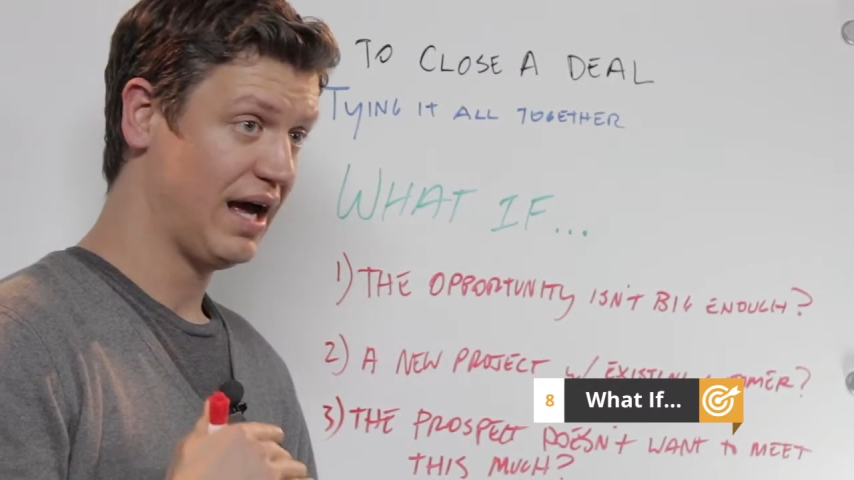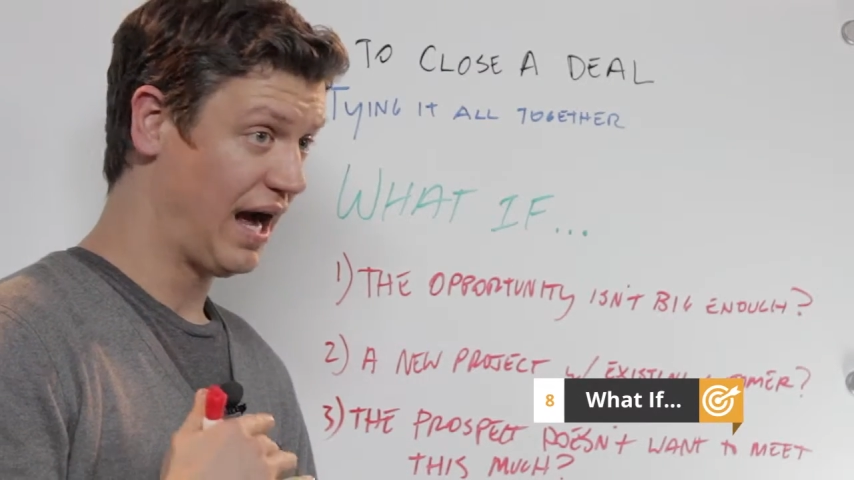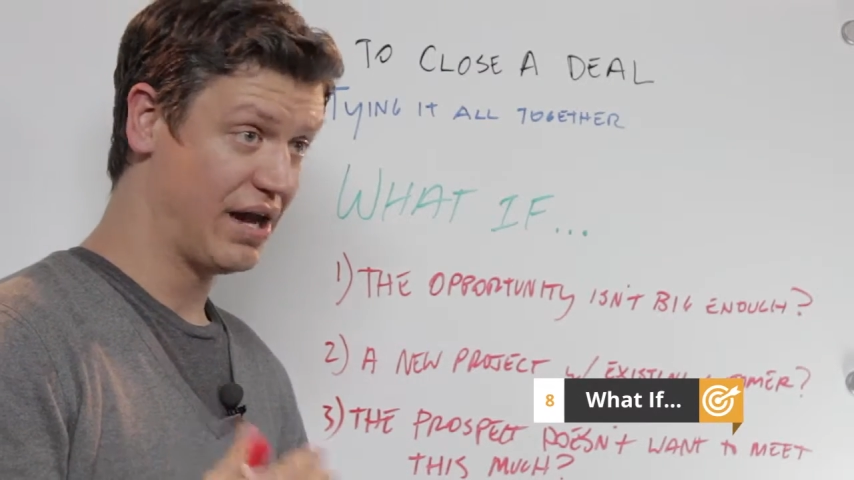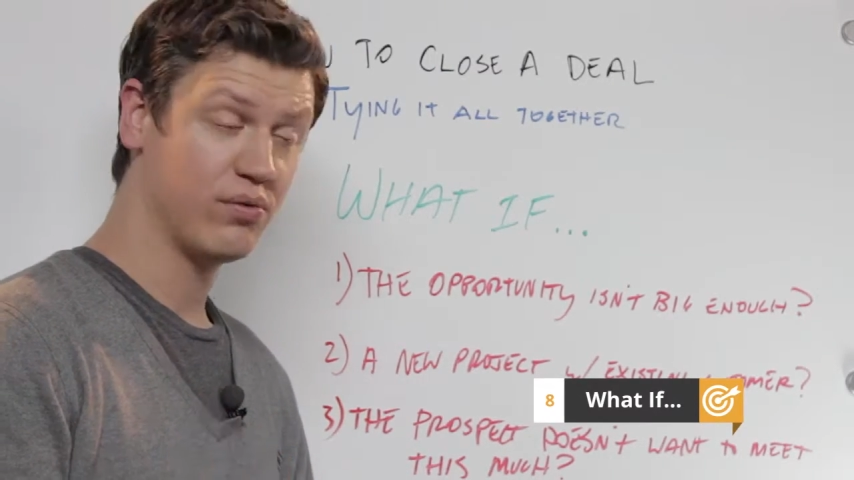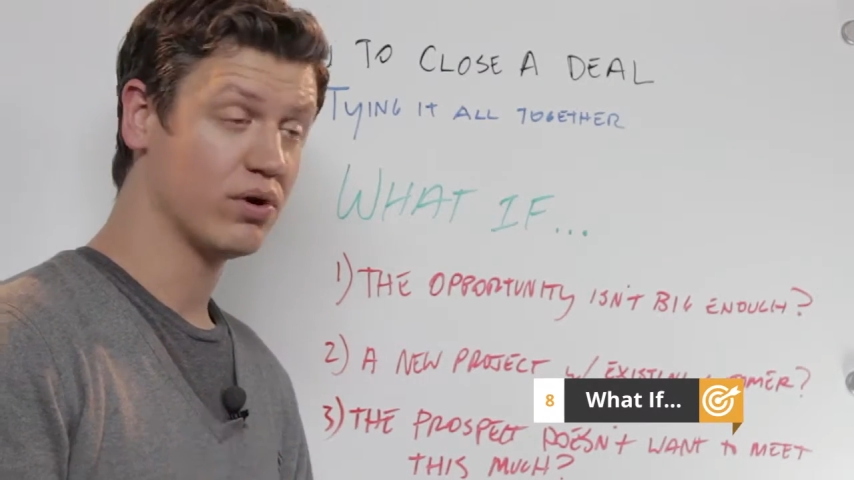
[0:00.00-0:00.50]

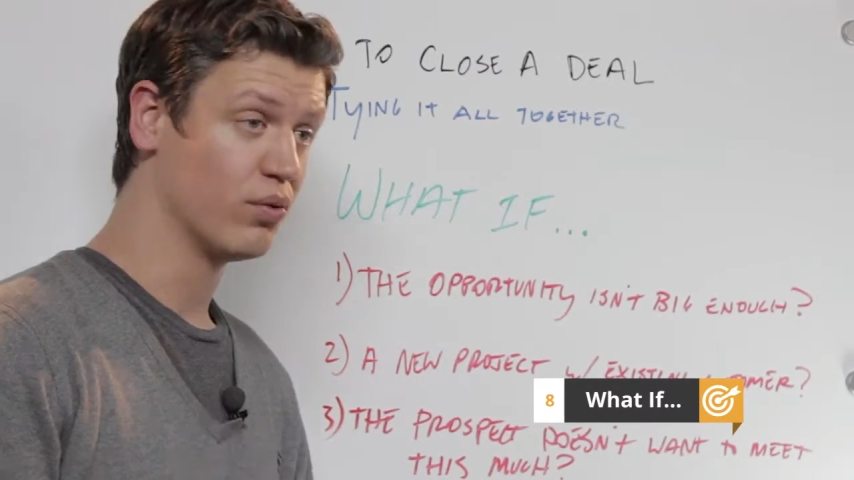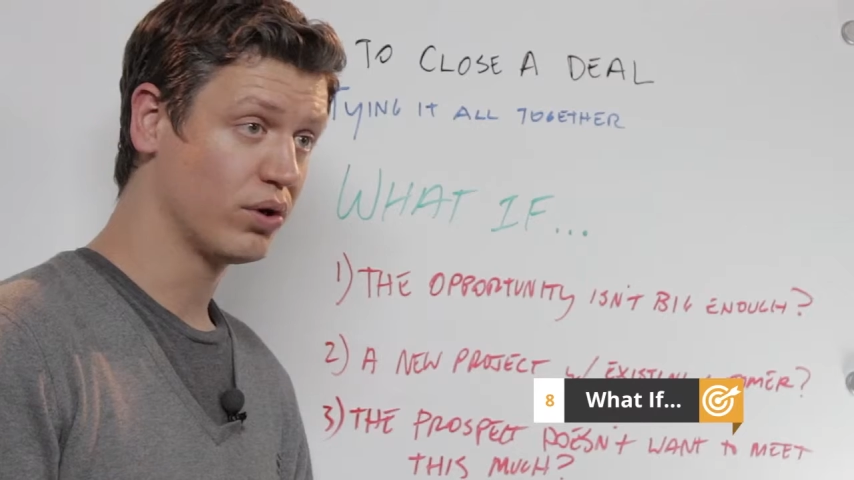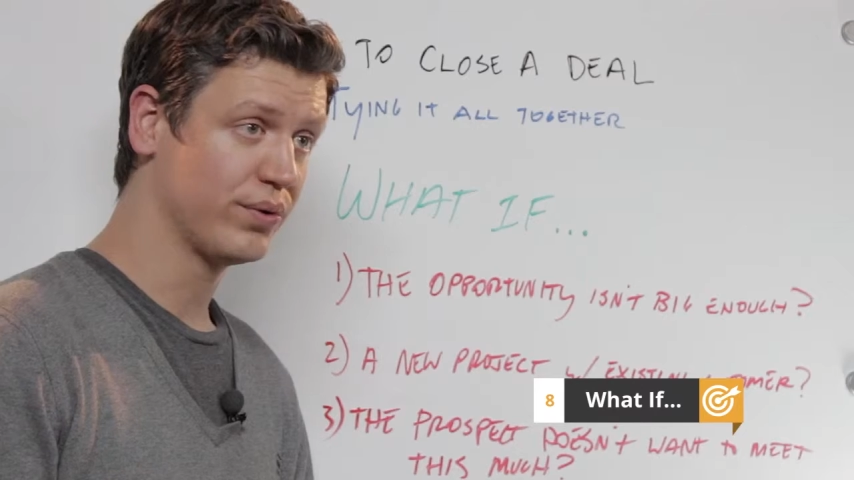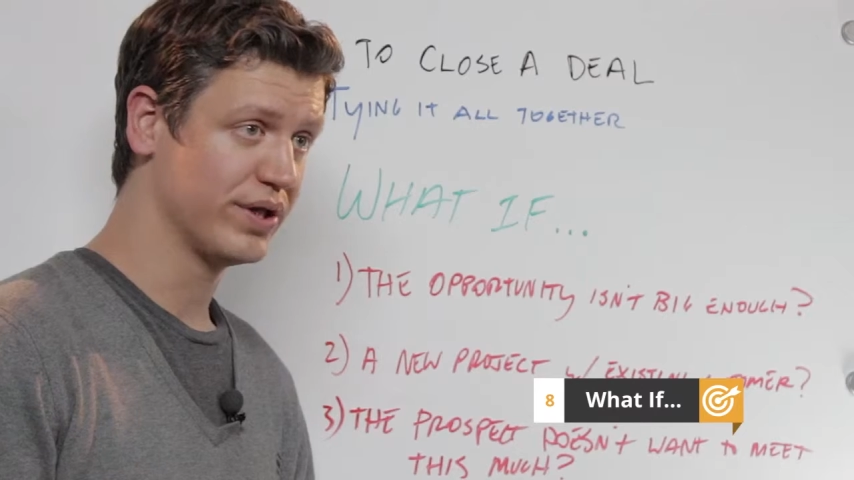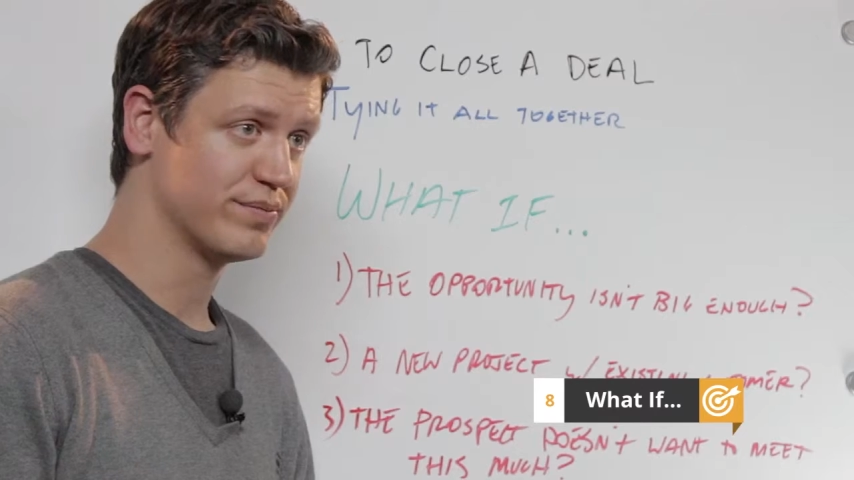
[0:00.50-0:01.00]
I don't want to
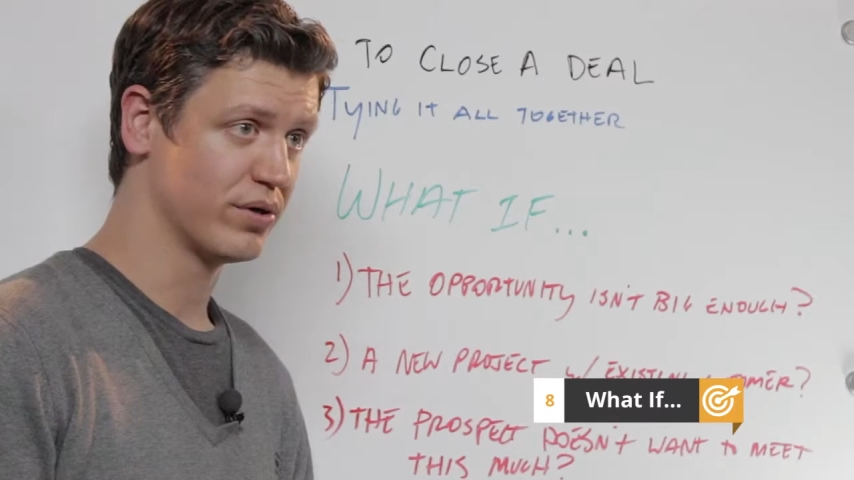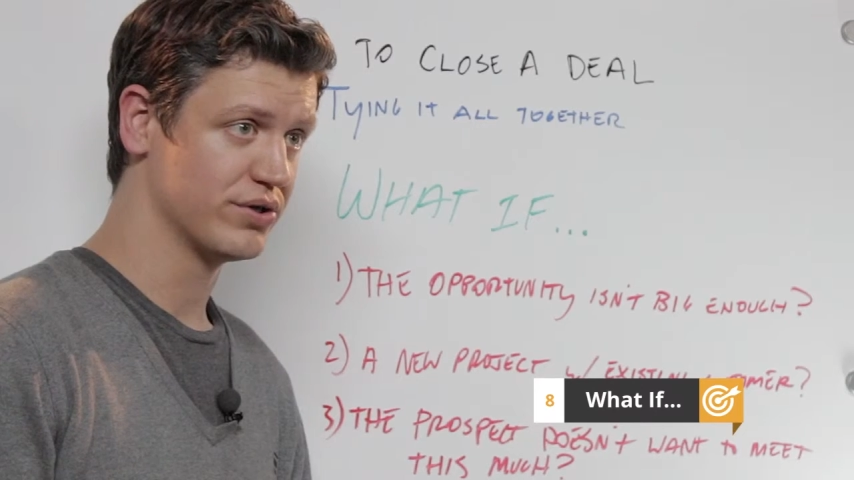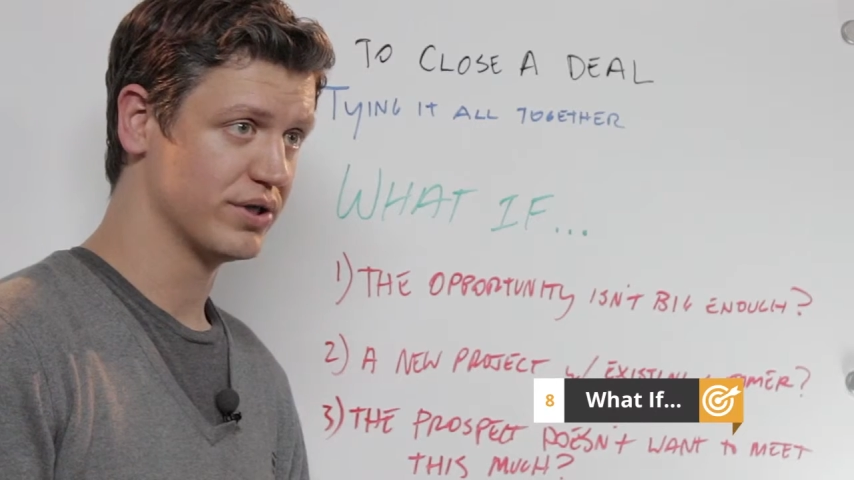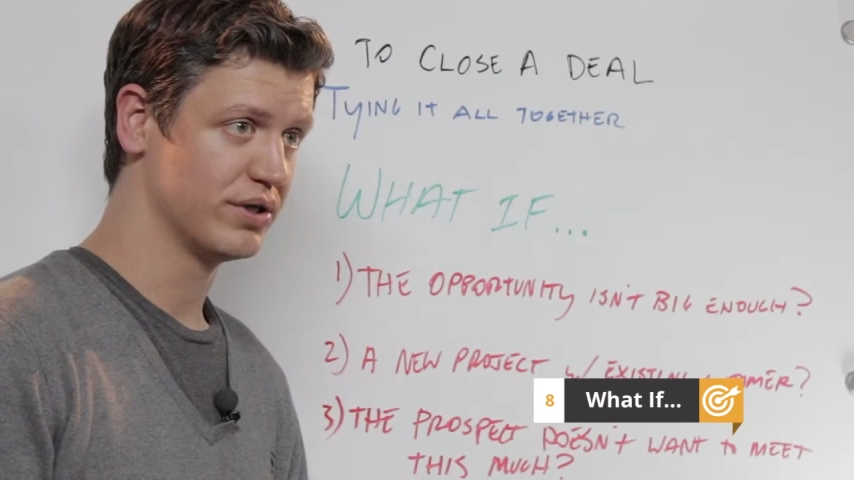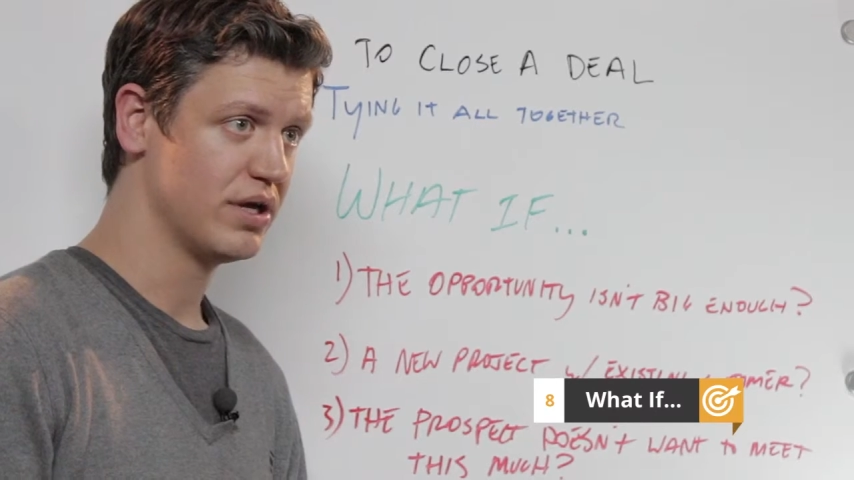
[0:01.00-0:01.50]
work with this
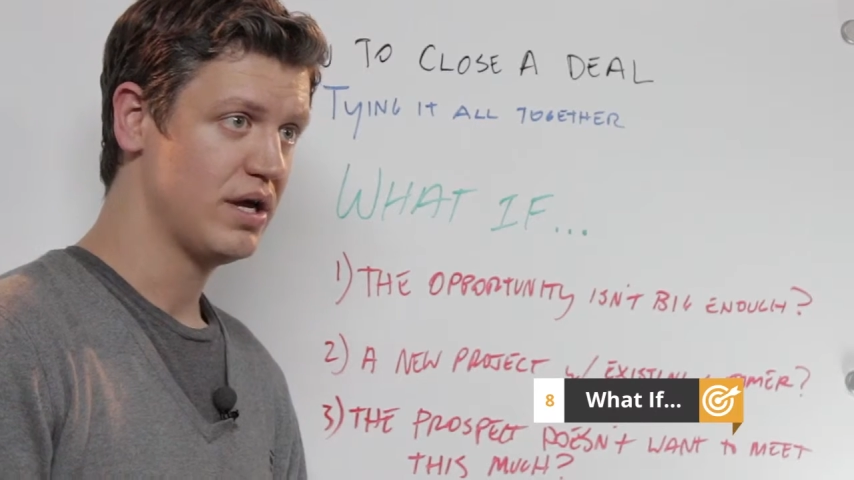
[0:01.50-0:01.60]
person,